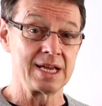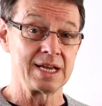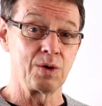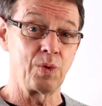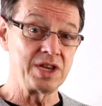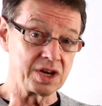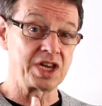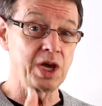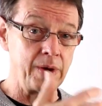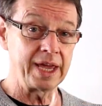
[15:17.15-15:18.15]
when you're
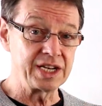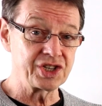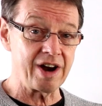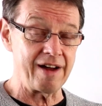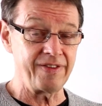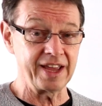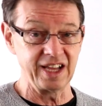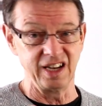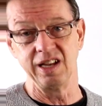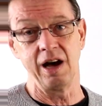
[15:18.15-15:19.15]
queuing in traffic
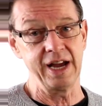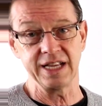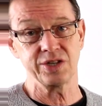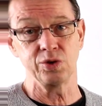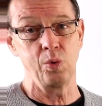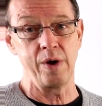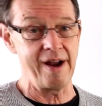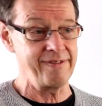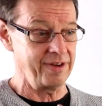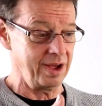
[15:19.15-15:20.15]
at lights or
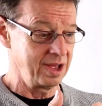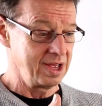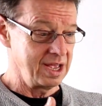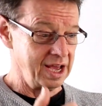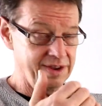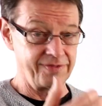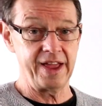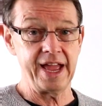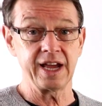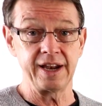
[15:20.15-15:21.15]
wherever, and the
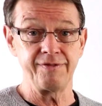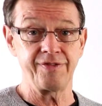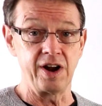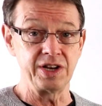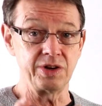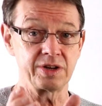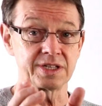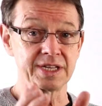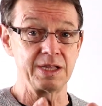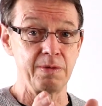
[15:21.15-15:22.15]
vehicle in front, you can
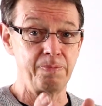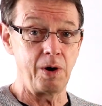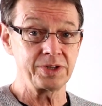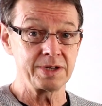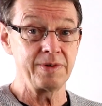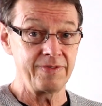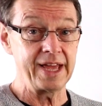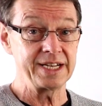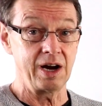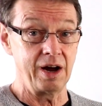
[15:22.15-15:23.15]
see the bottom of their
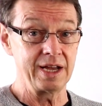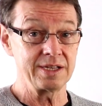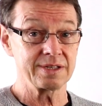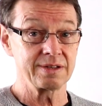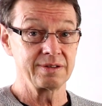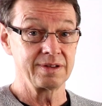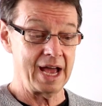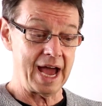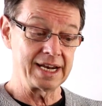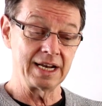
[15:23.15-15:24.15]
tyres
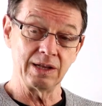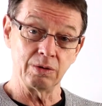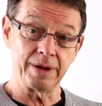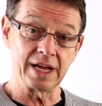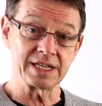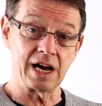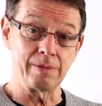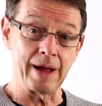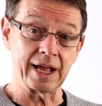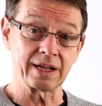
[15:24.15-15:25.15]
and a little bit of
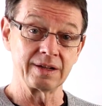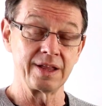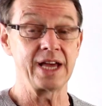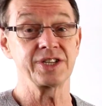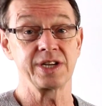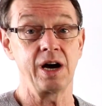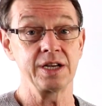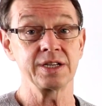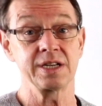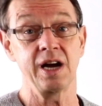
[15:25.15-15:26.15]
tarmac. That's tyres
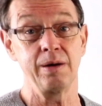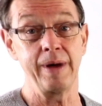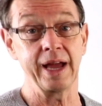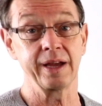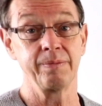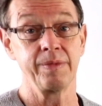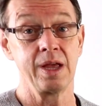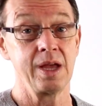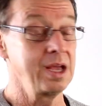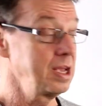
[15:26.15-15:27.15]
and tarmac.
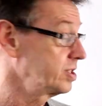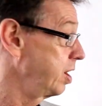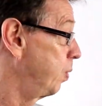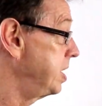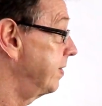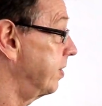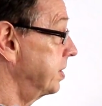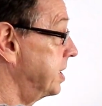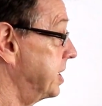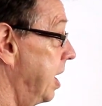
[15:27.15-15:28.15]
So when you've got
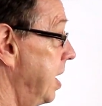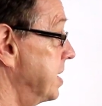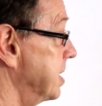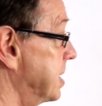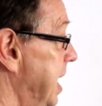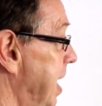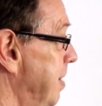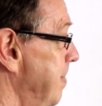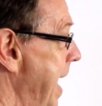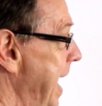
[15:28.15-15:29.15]
to tyres and
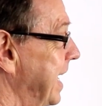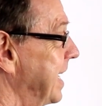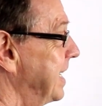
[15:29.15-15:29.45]
tarmac,